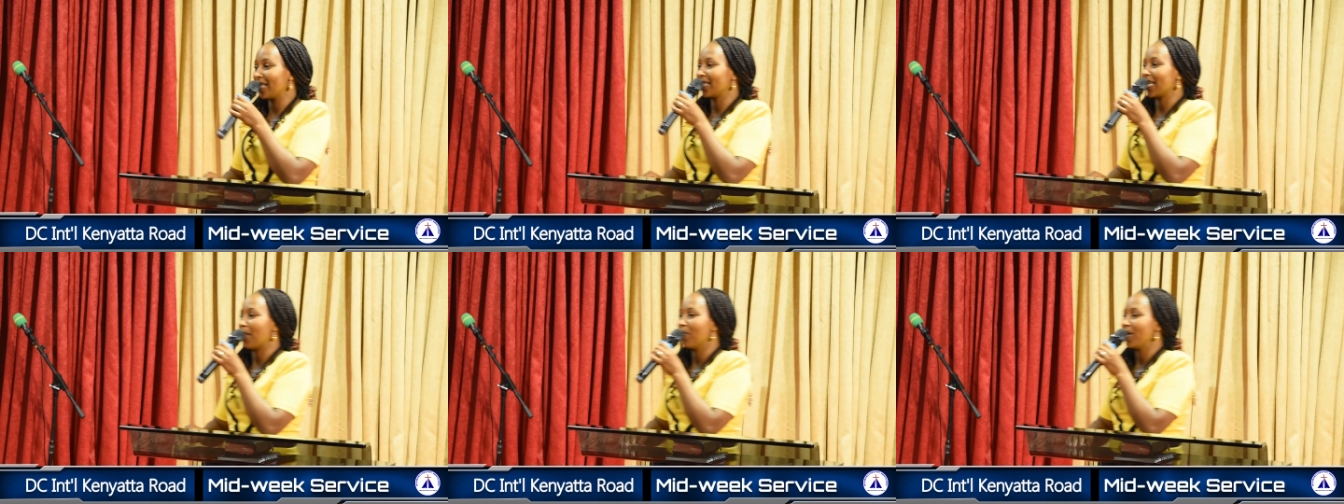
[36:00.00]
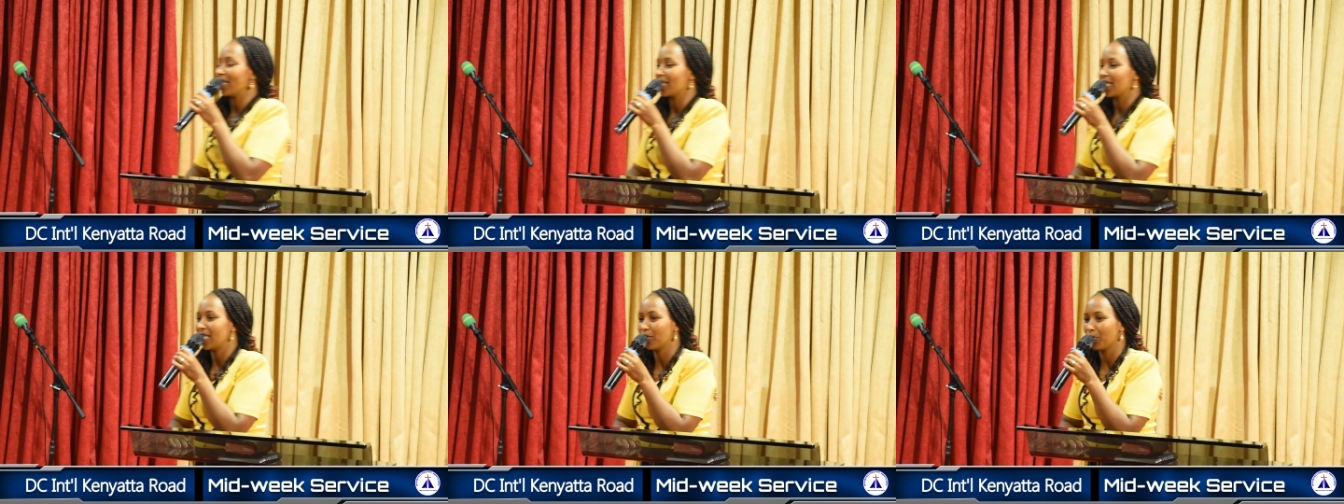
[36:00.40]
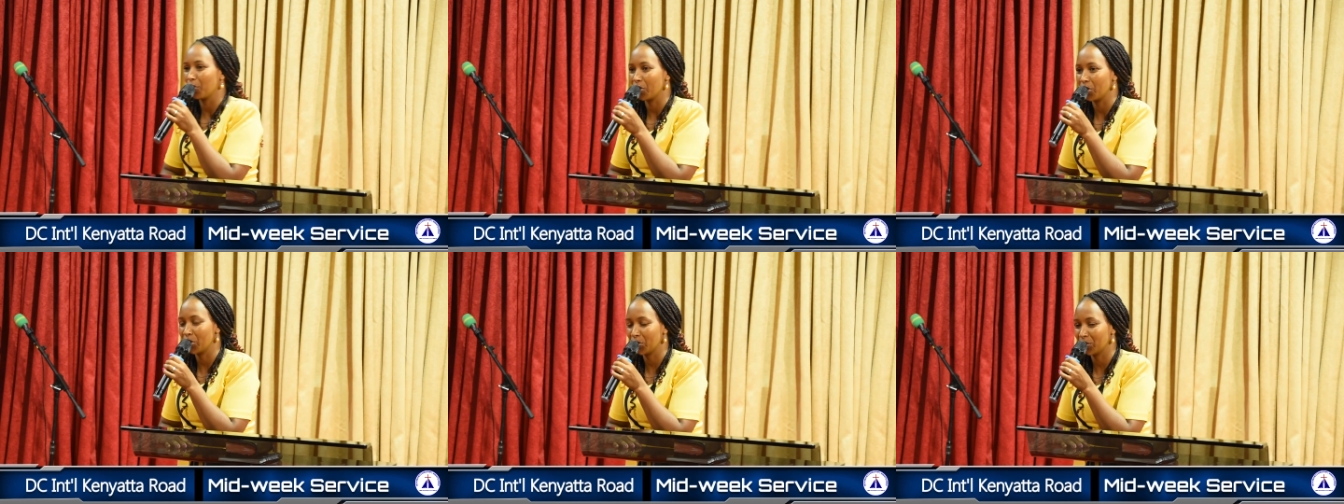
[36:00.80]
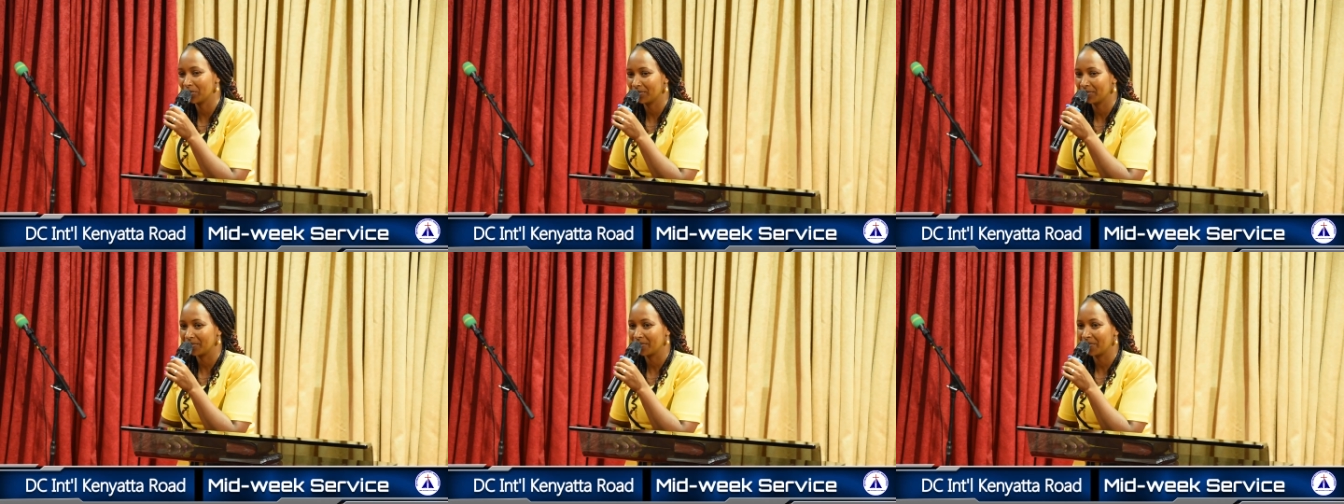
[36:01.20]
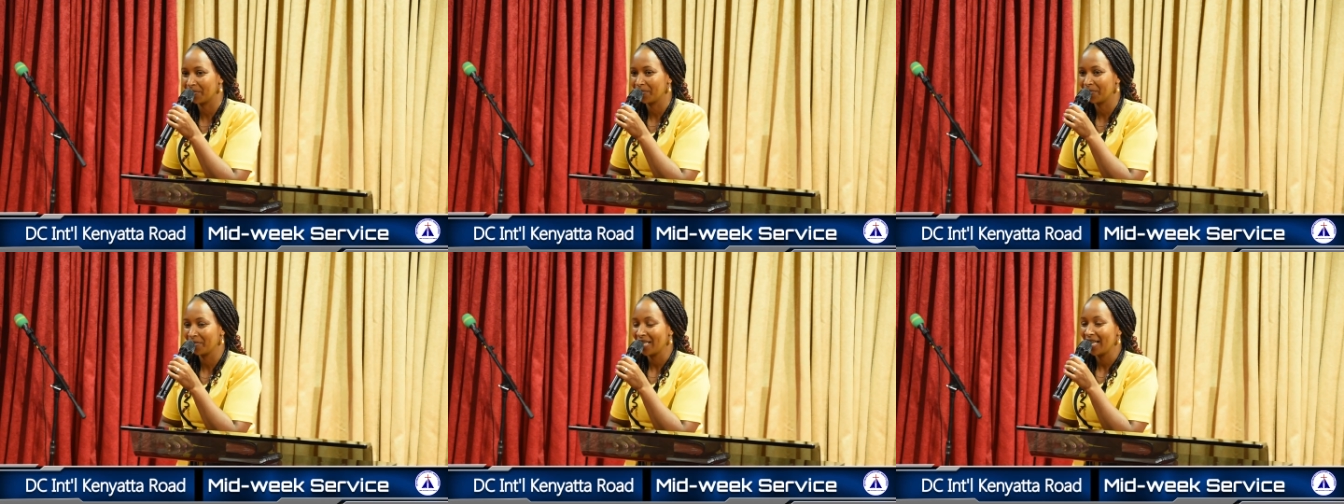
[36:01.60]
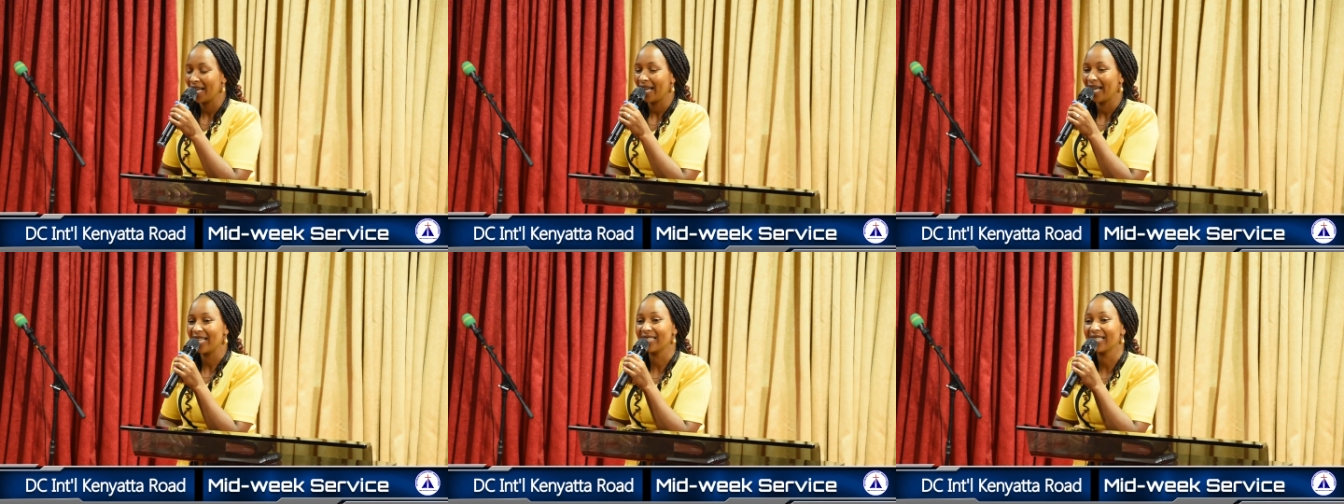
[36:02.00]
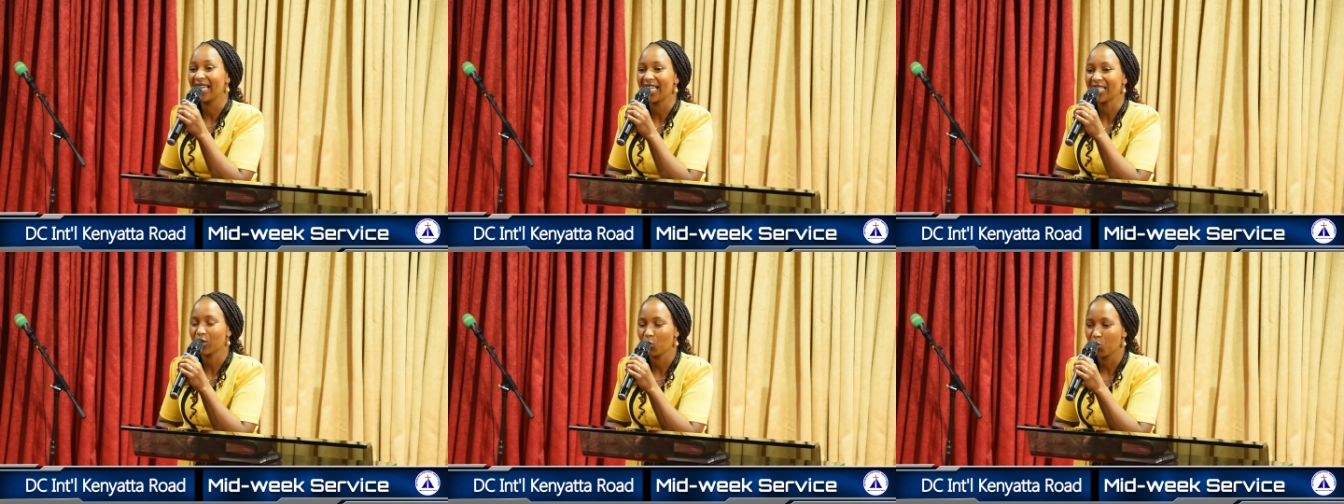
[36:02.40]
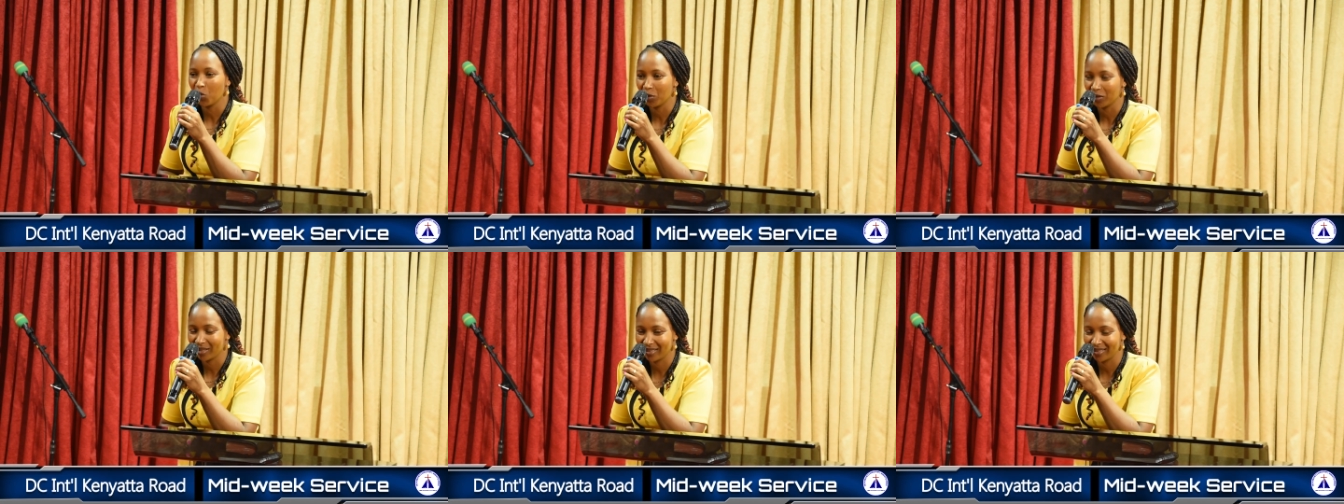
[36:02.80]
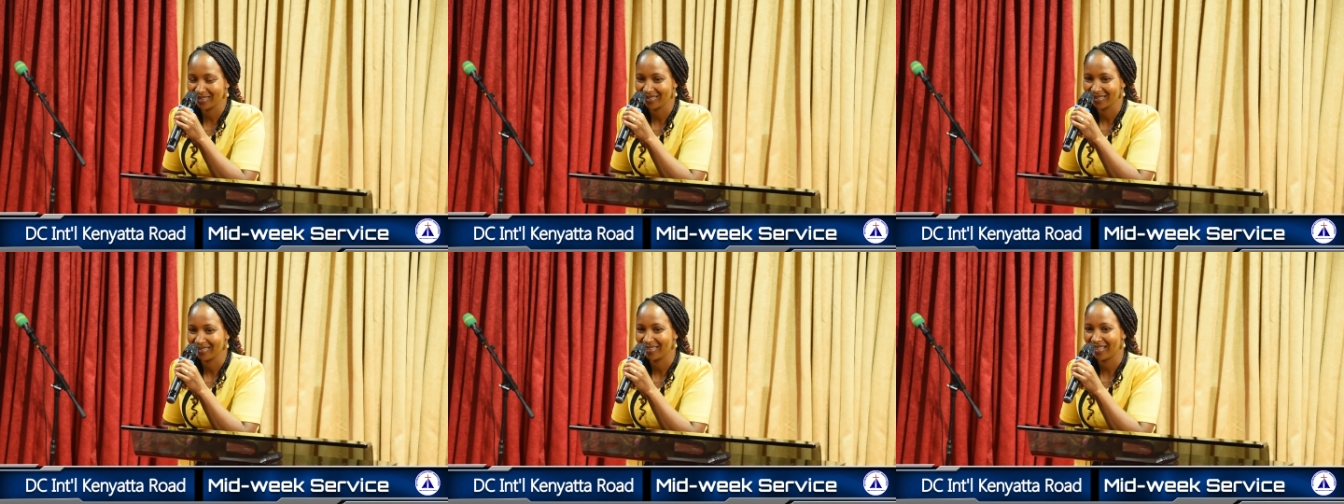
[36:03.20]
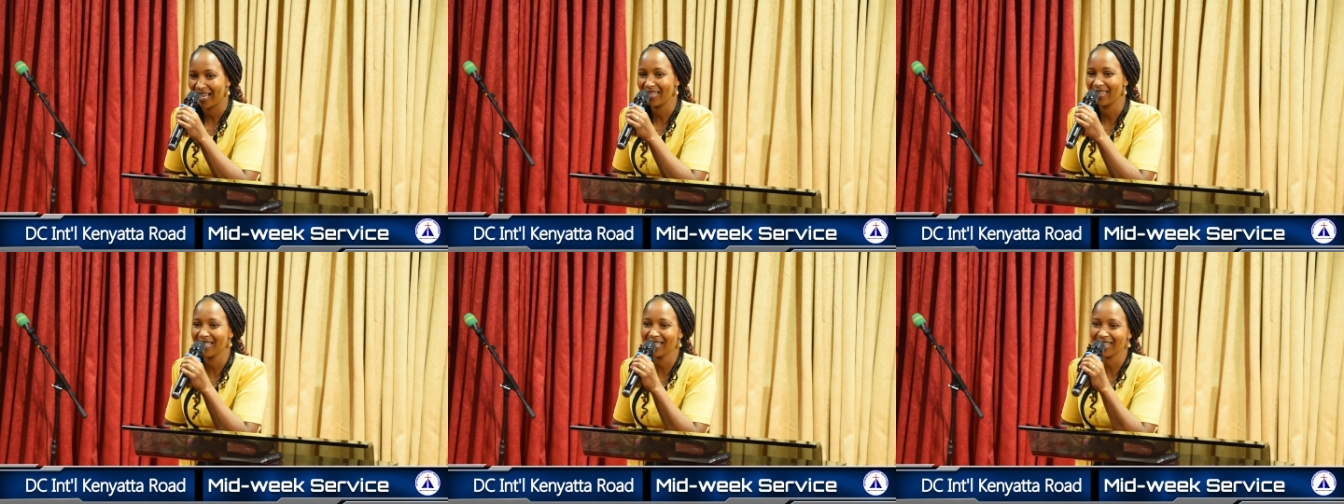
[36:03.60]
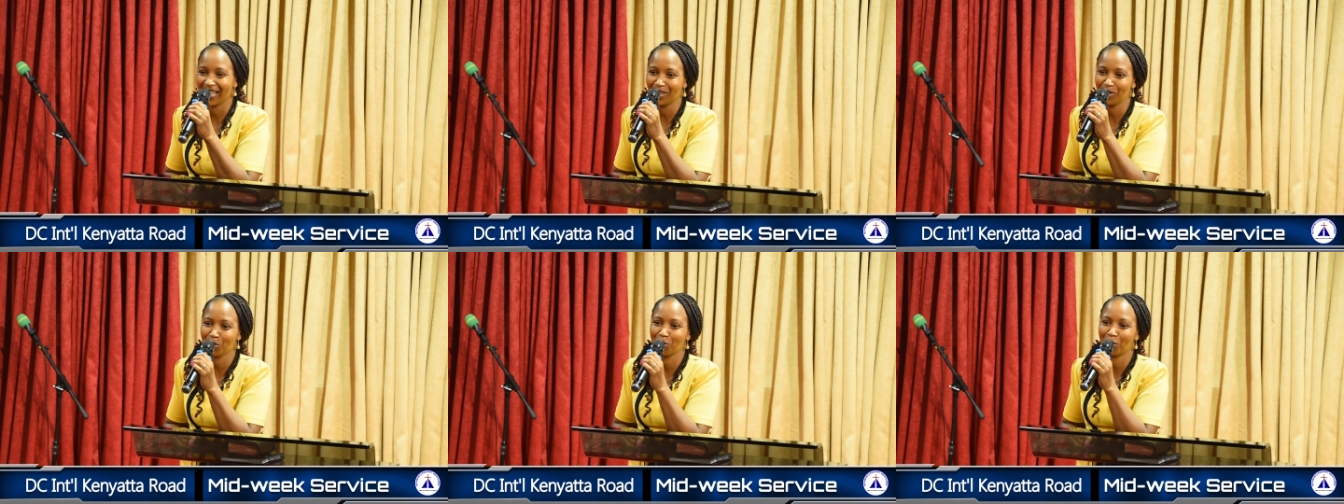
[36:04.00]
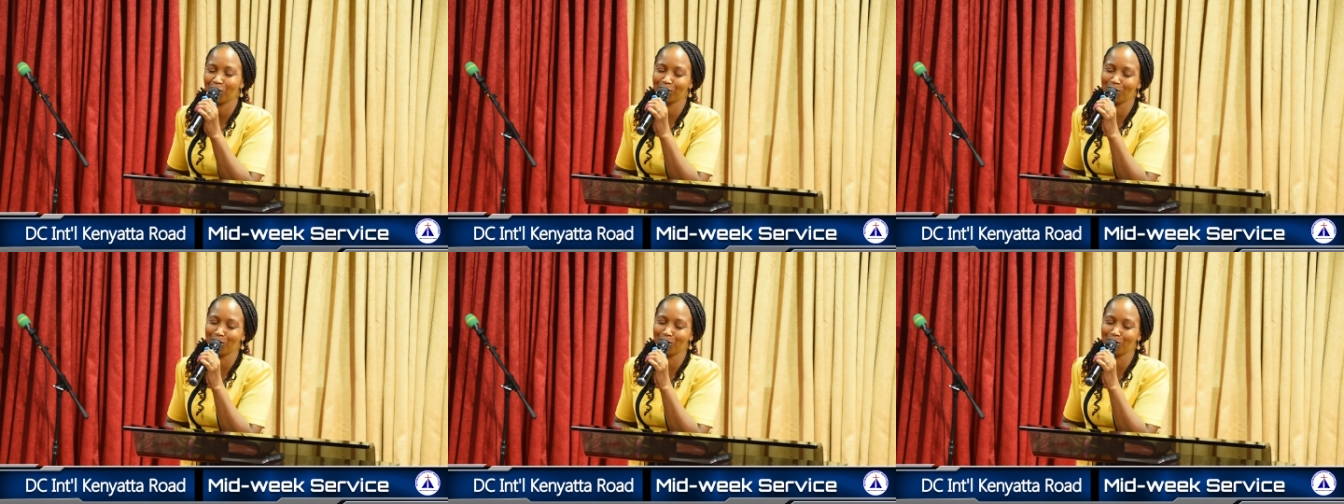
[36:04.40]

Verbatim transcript: there's a message for you. And guess what? I think that should not